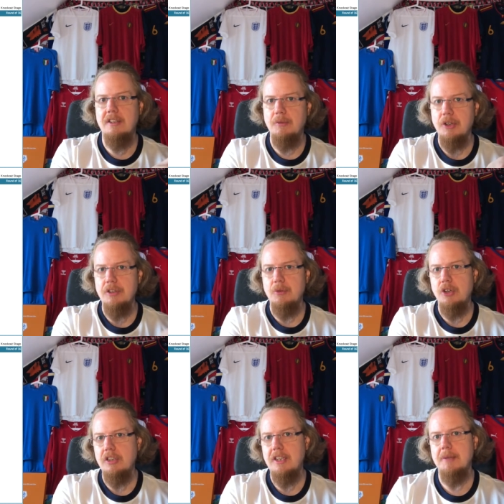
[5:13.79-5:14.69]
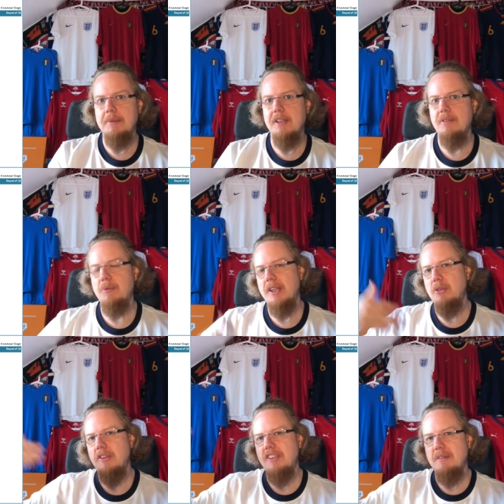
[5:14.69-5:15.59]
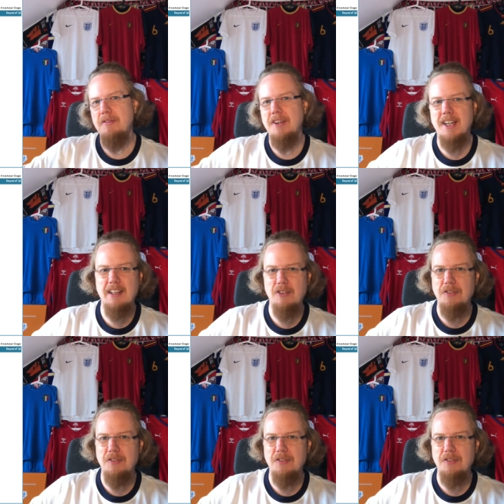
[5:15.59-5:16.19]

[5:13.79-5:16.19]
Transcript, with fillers: that won the World Cup, that then went to the semifinals